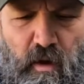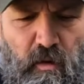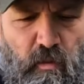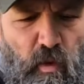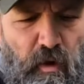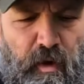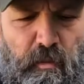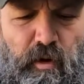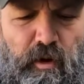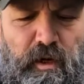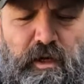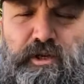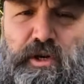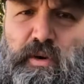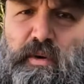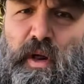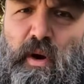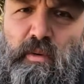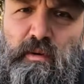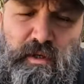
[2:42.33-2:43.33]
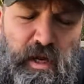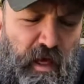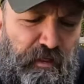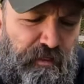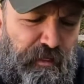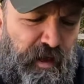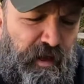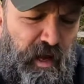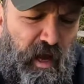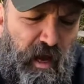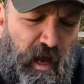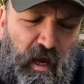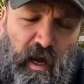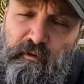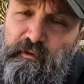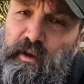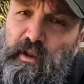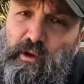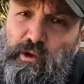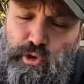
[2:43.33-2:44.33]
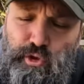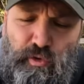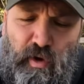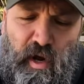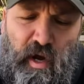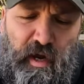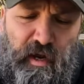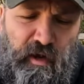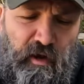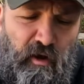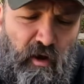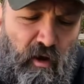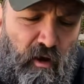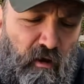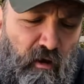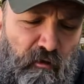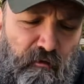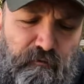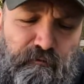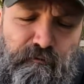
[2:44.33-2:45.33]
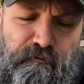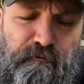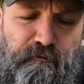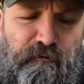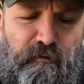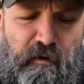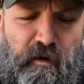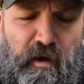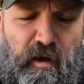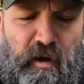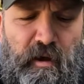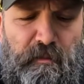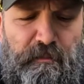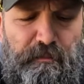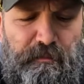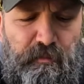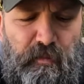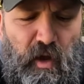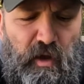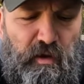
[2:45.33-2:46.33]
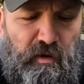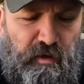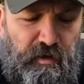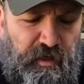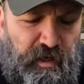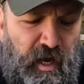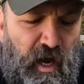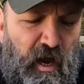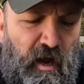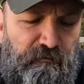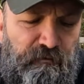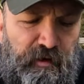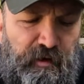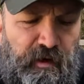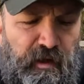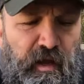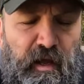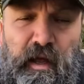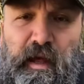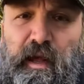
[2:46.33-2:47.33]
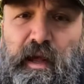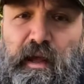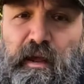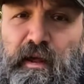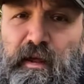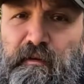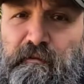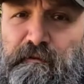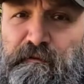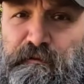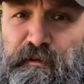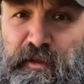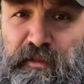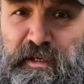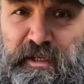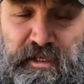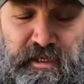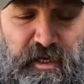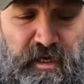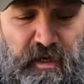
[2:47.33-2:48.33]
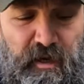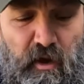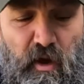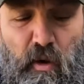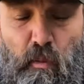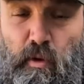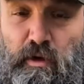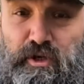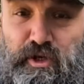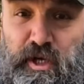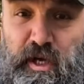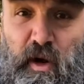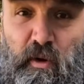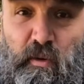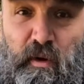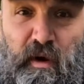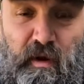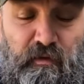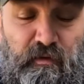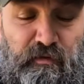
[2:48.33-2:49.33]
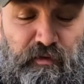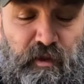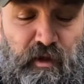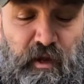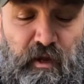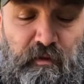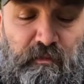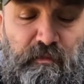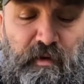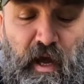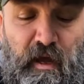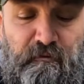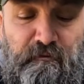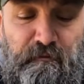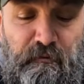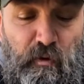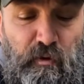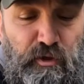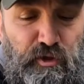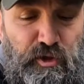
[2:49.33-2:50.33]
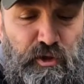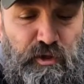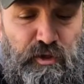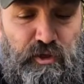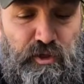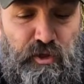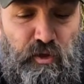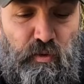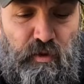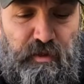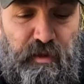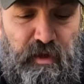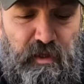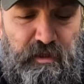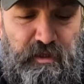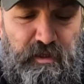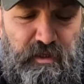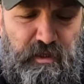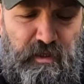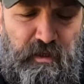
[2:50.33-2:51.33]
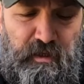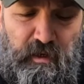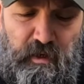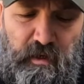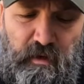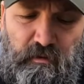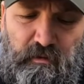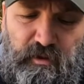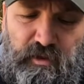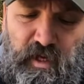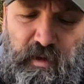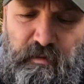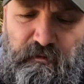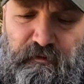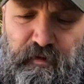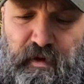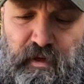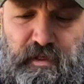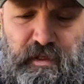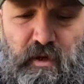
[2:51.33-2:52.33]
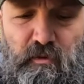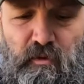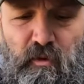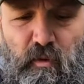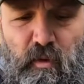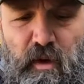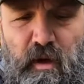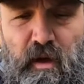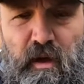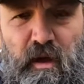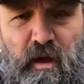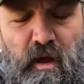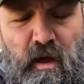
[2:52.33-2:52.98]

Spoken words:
What I'm going to do now is, I think I'll have a little try of carving a feather stick, and we'll see how the knife functions doing that. Just keep your fingers out the way.